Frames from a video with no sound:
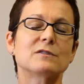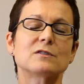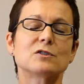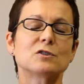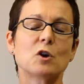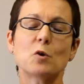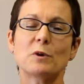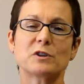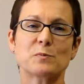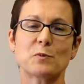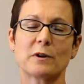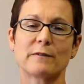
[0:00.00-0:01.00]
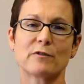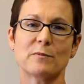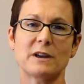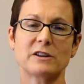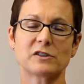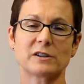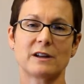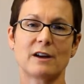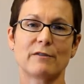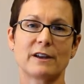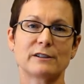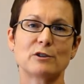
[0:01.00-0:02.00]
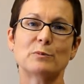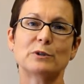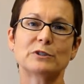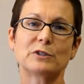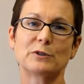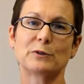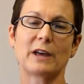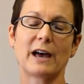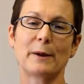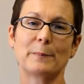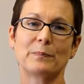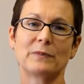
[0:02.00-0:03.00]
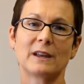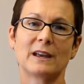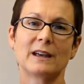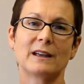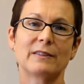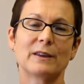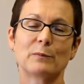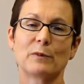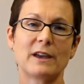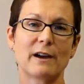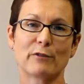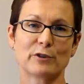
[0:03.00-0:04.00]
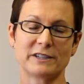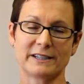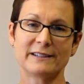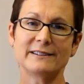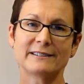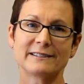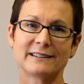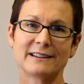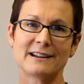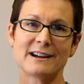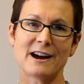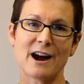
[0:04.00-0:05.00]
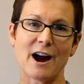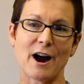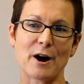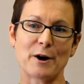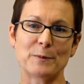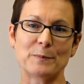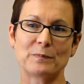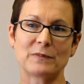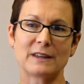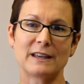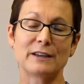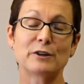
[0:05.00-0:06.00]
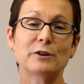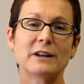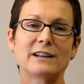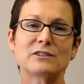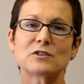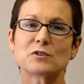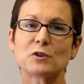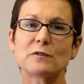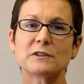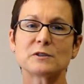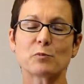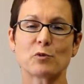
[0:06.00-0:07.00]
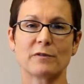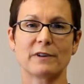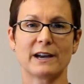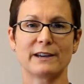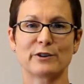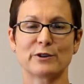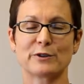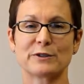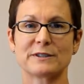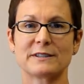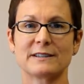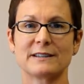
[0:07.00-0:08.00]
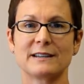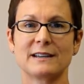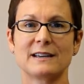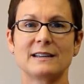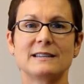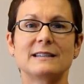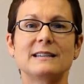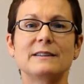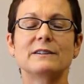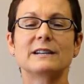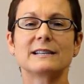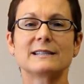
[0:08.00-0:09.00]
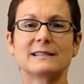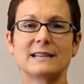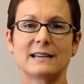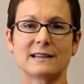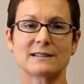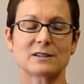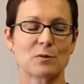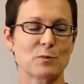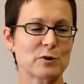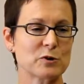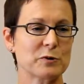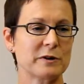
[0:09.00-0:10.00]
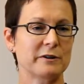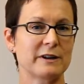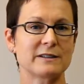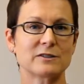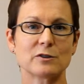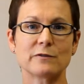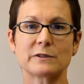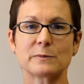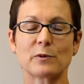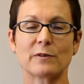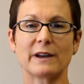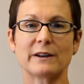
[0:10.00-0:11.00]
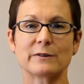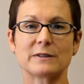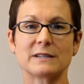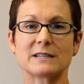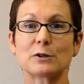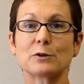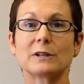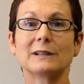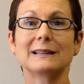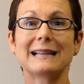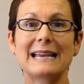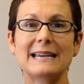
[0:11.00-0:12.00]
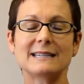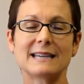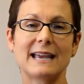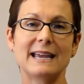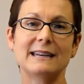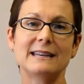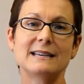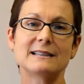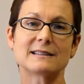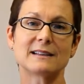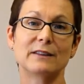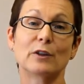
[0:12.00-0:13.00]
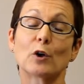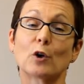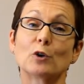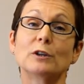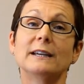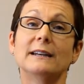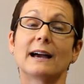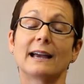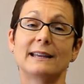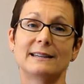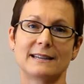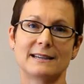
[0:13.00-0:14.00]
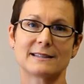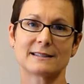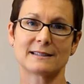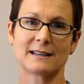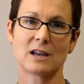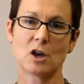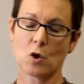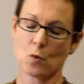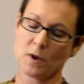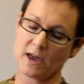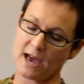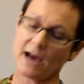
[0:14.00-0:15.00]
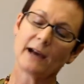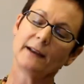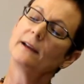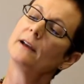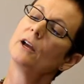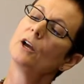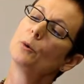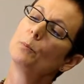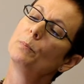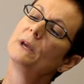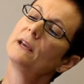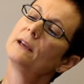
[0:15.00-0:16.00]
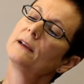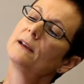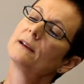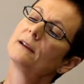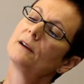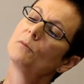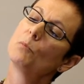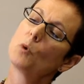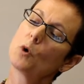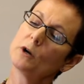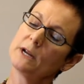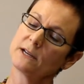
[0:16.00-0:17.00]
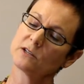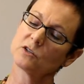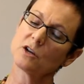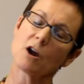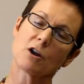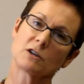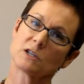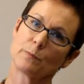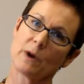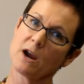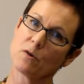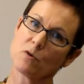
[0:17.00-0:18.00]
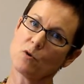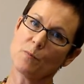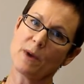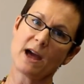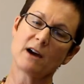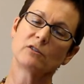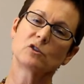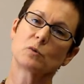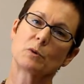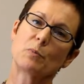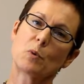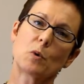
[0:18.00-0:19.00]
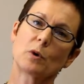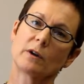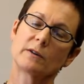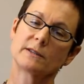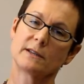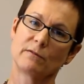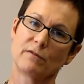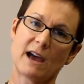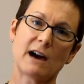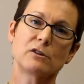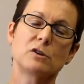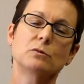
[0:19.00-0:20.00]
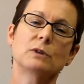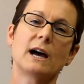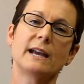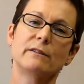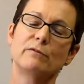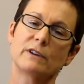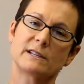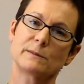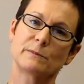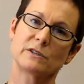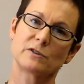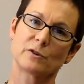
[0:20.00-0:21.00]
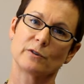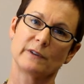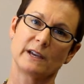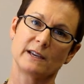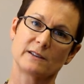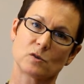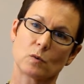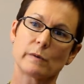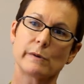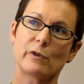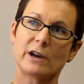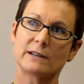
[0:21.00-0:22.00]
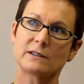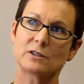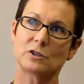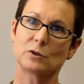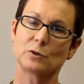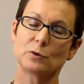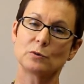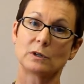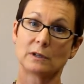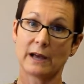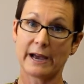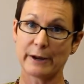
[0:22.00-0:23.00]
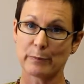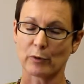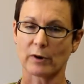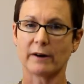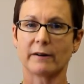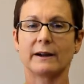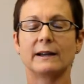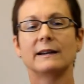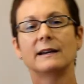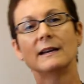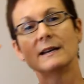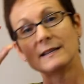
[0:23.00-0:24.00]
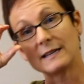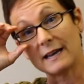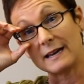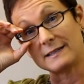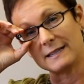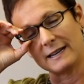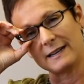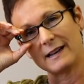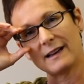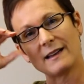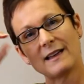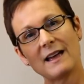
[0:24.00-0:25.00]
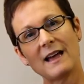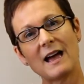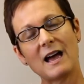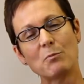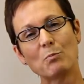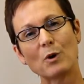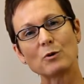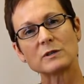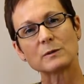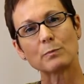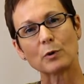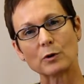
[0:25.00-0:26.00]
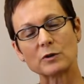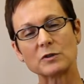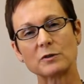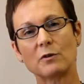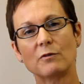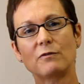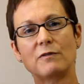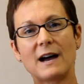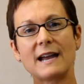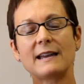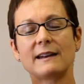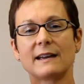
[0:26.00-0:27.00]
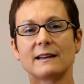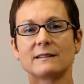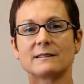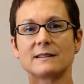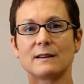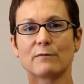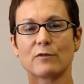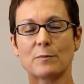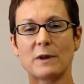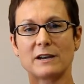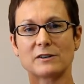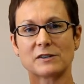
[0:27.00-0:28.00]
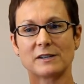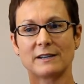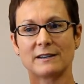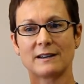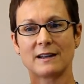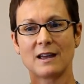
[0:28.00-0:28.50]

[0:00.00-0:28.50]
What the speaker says: so much more information available to them than we ever did. Internet service providers didn't even exist, commercial internet service providers, until the late 80s and the early 90s. We had big Morningstar spiral bound reports and value line investment surveys, or we went to the library to get data. And most personal finance information